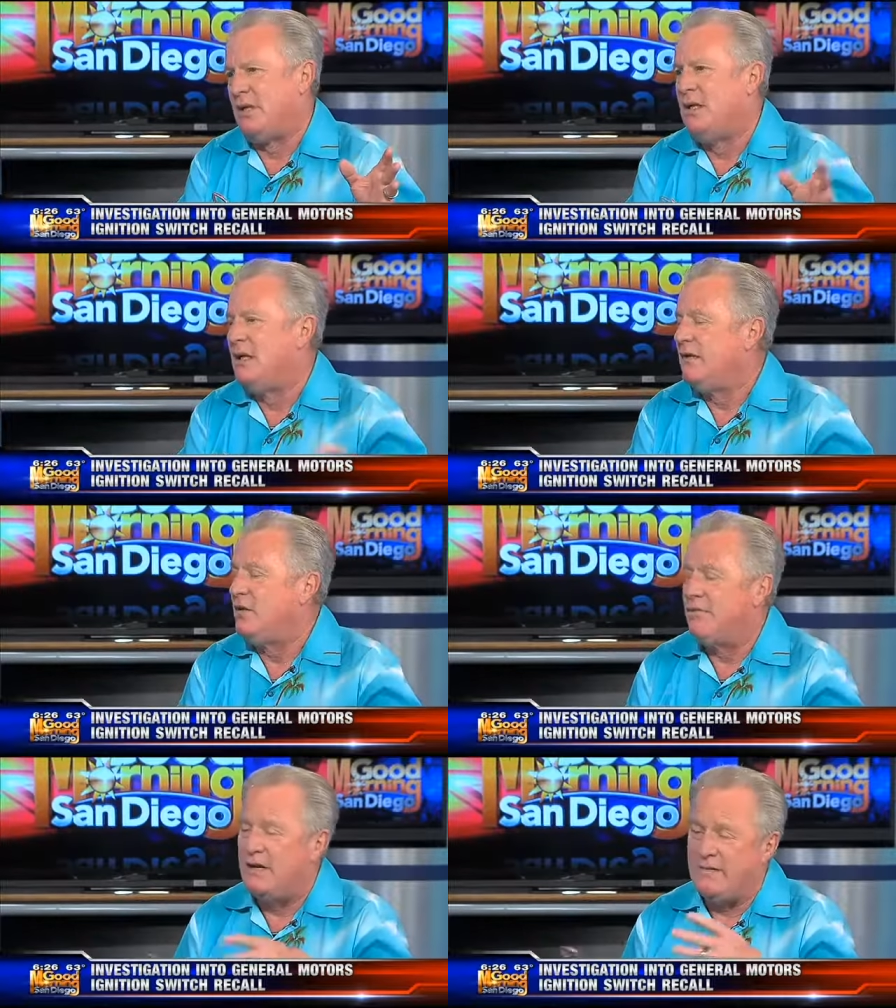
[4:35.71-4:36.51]
Mm -hmm. If
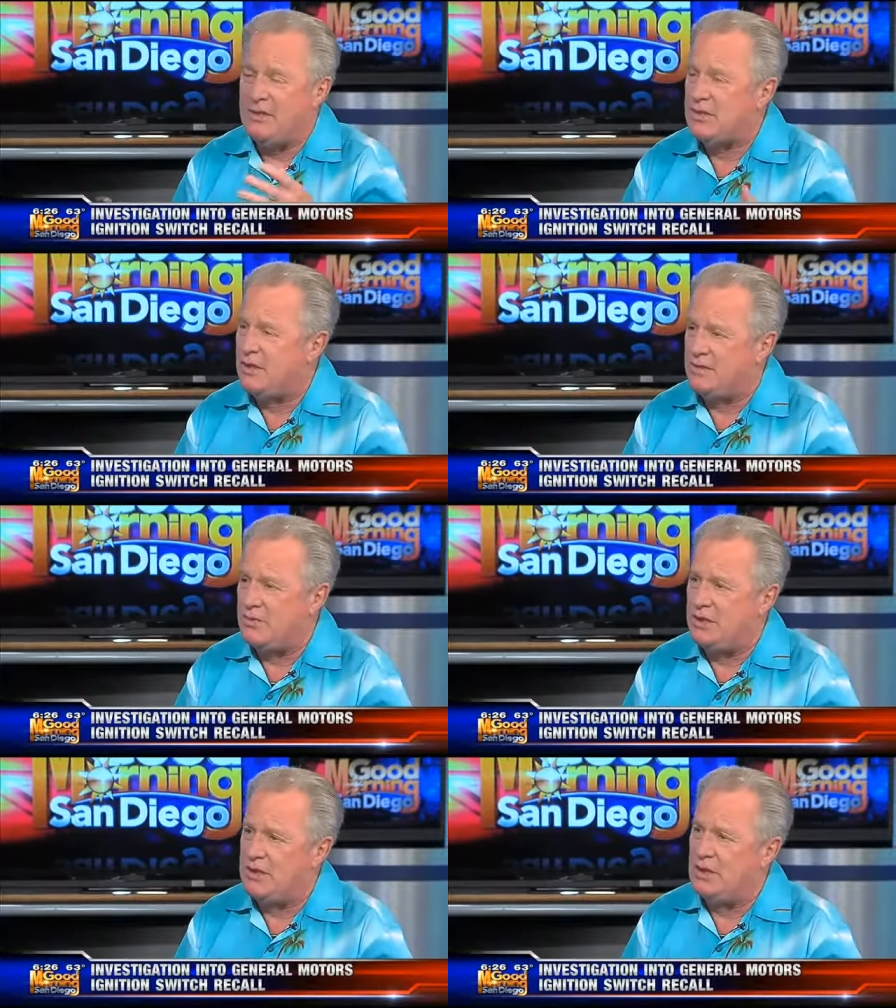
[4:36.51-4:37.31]
you've never serviced
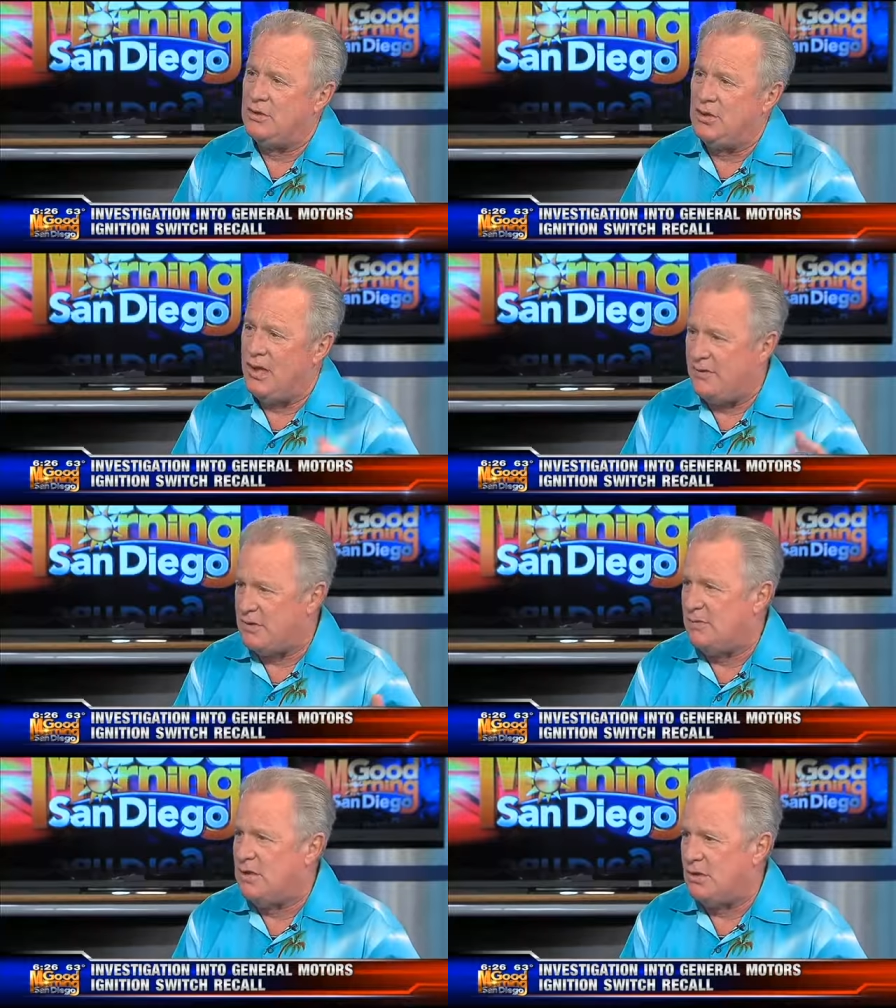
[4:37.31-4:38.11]
with a dealer and you have
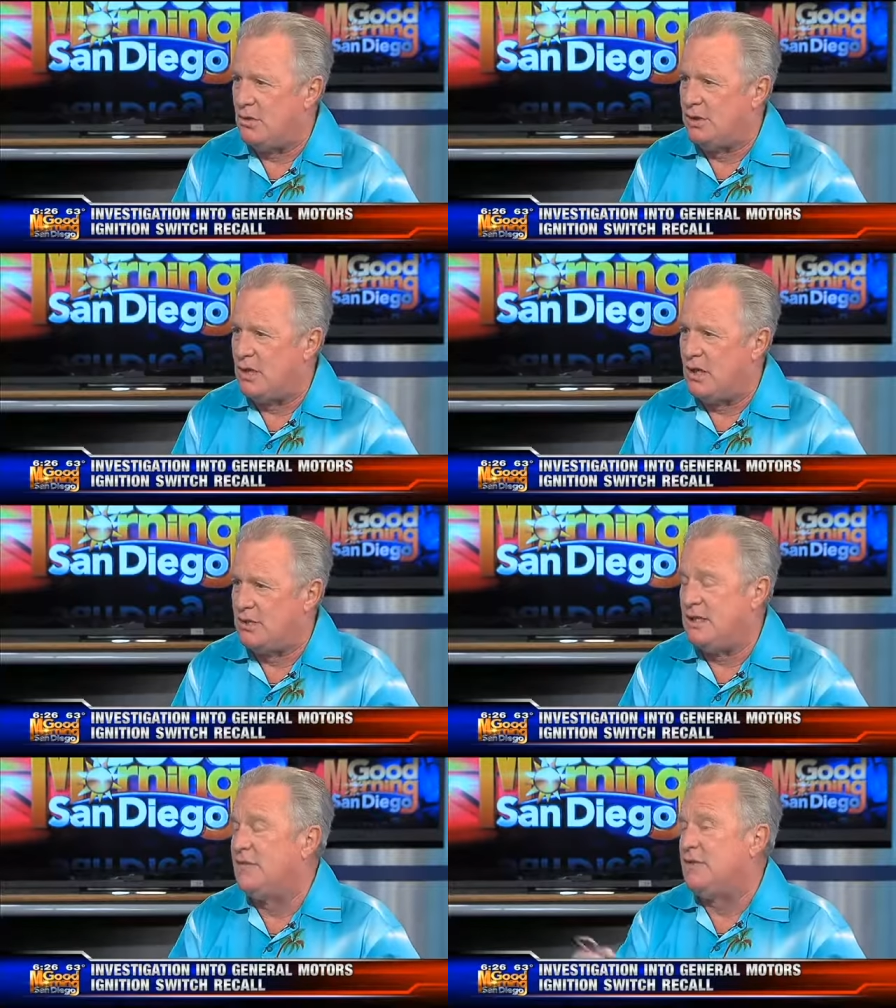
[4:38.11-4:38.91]
some of these older
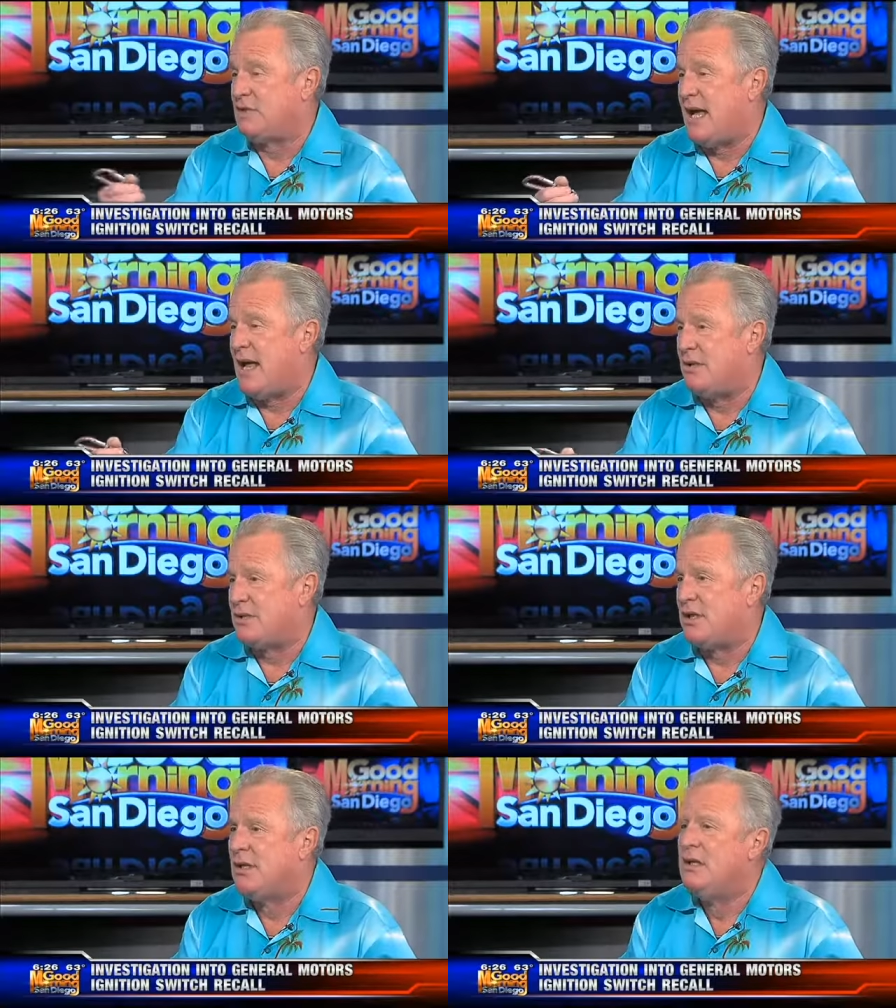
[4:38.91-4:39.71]
cars, even the
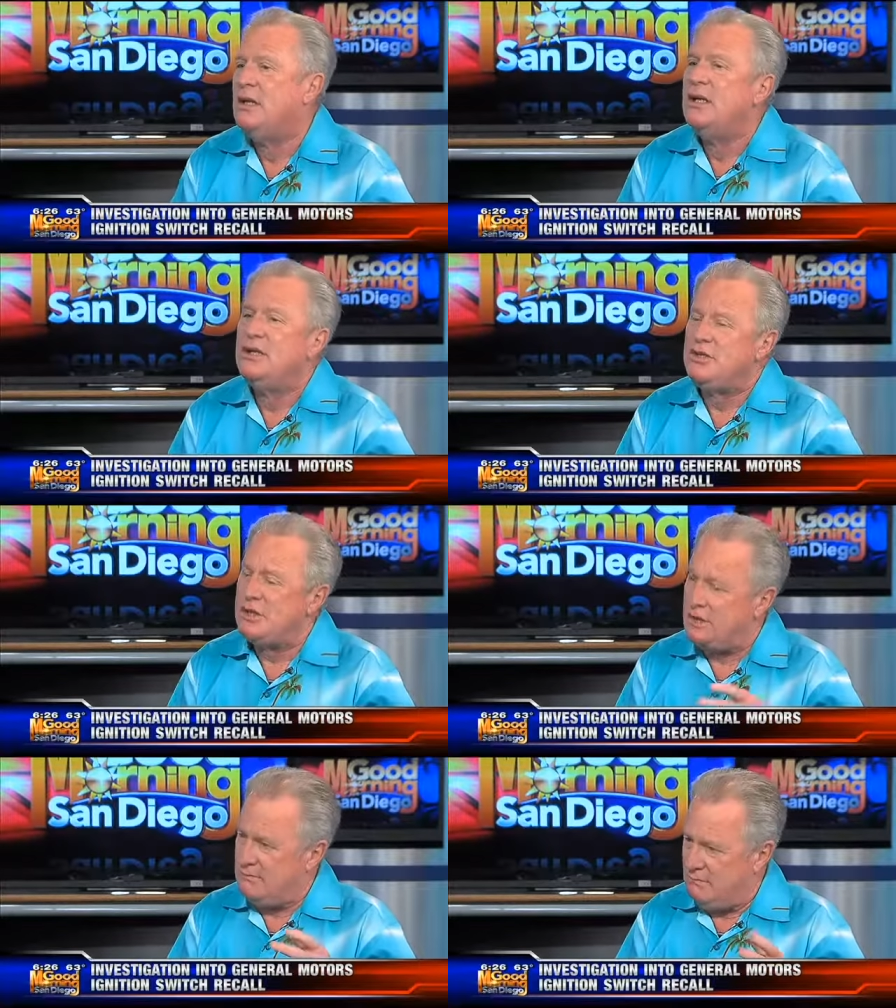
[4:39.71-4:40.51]
Saturns,
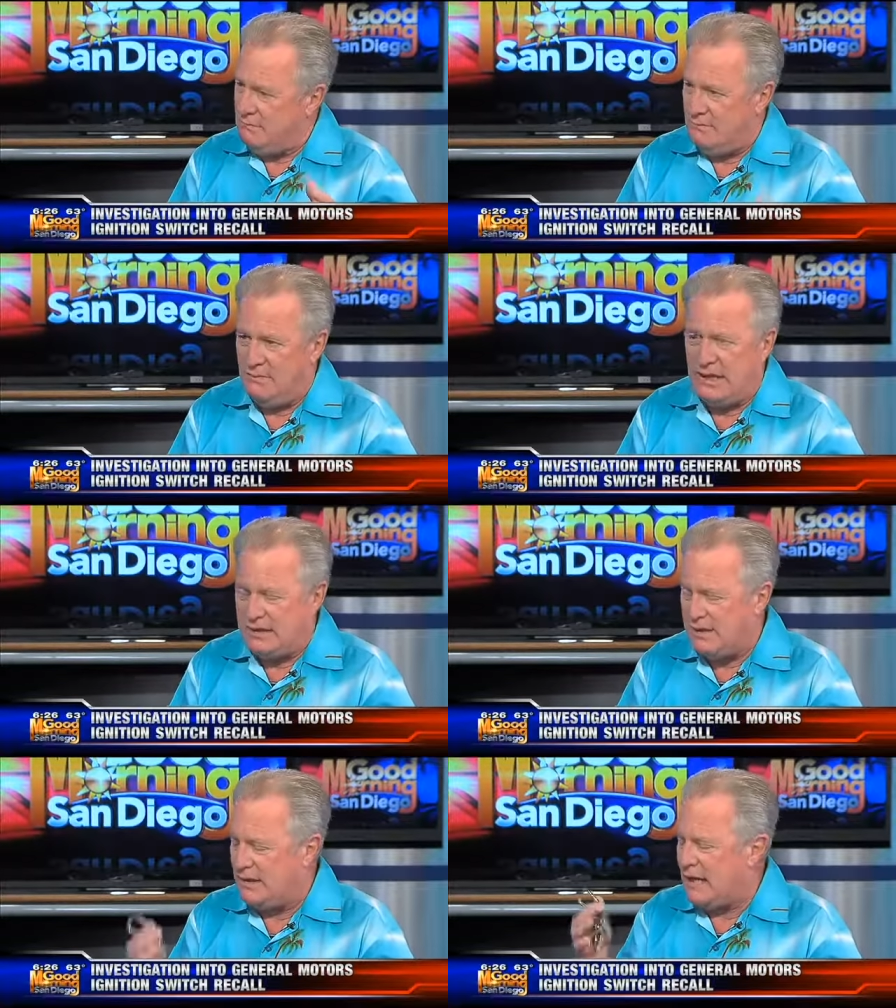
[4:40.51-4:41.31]
just like
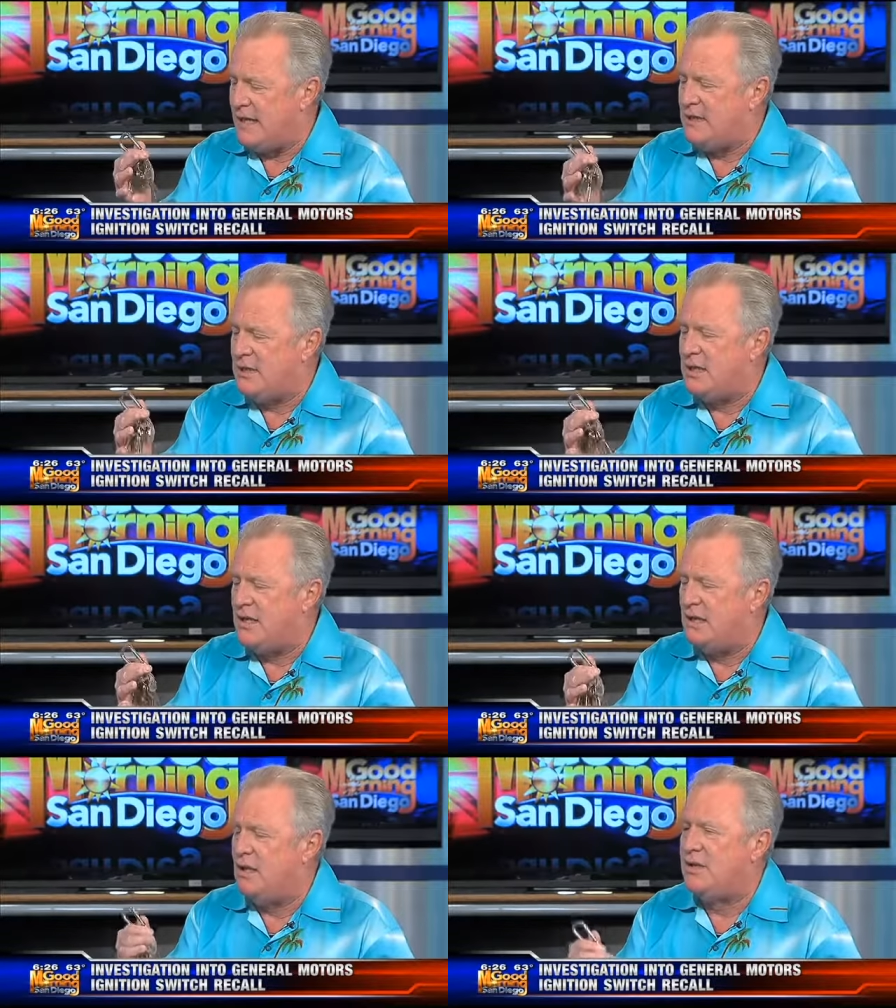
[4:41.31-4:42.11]
I said, lighten your
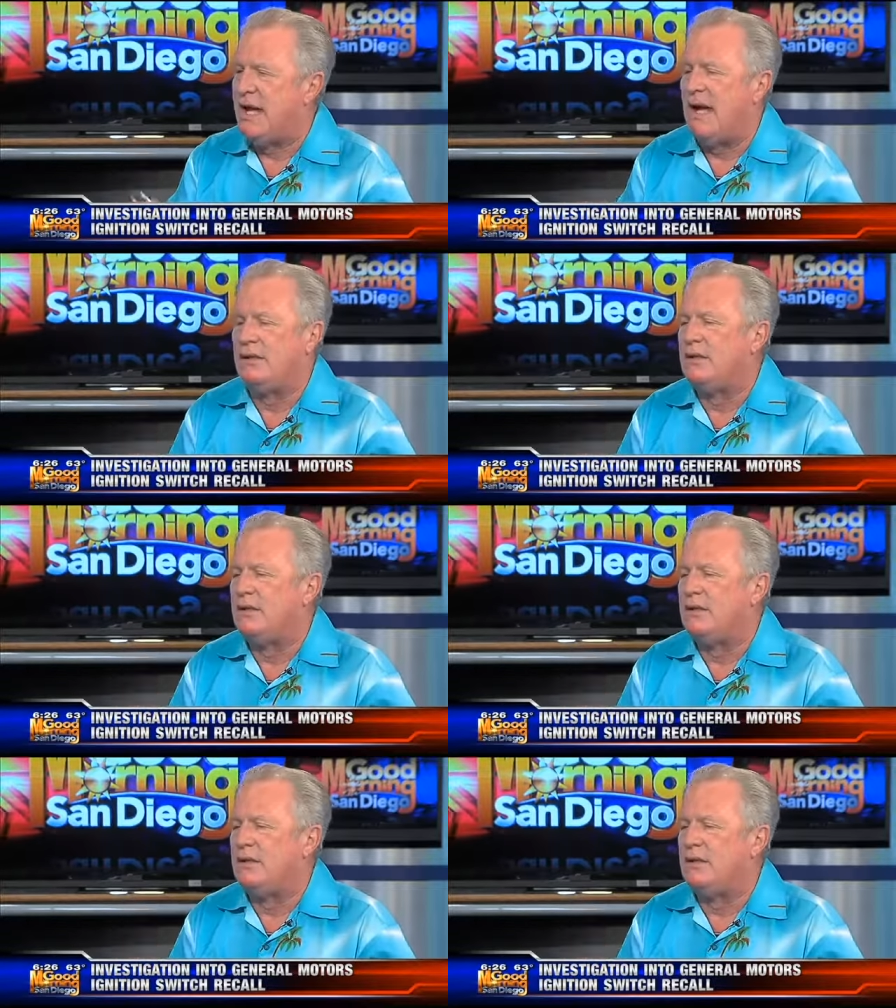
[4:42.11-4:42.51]
kilo down.